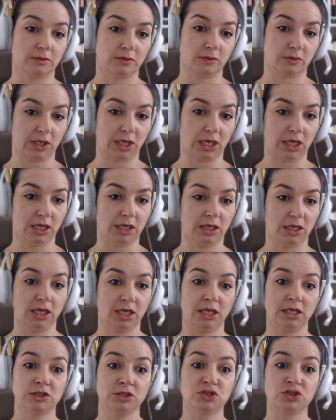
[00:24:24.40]
Okay,
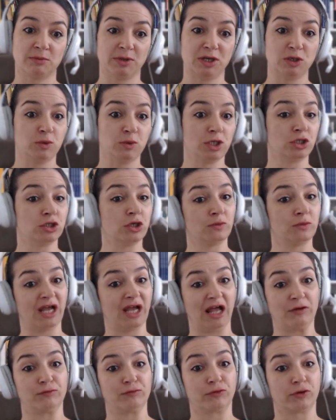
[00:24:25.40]
in German we don't
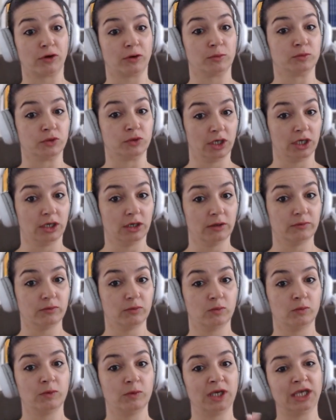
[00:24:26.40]
have from the.
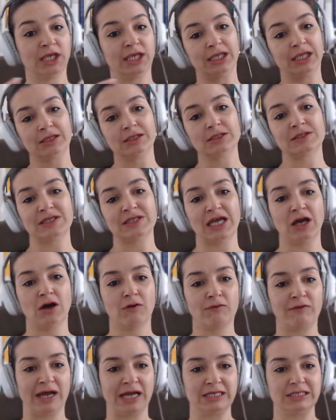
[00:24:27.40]
We say
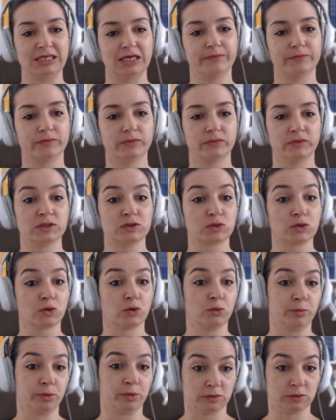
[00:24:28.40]
already the
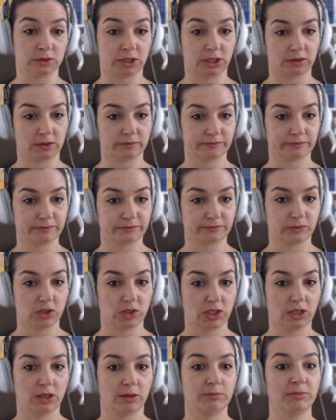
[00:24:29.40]
school building
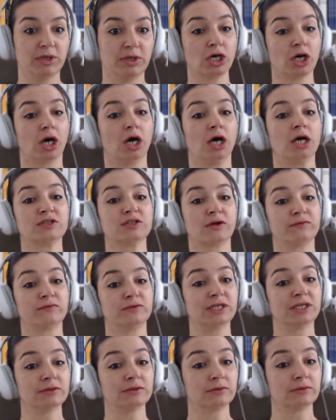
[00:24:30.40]
because of
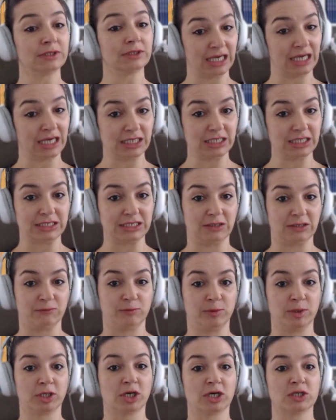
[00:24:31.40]
the genitive.
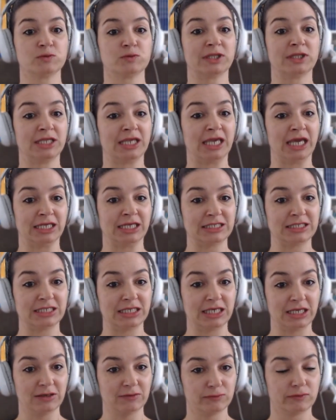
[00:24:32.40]
Because with
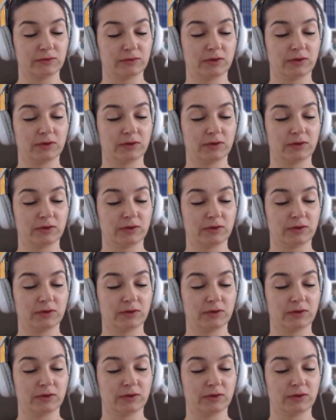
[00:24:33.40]
genitive,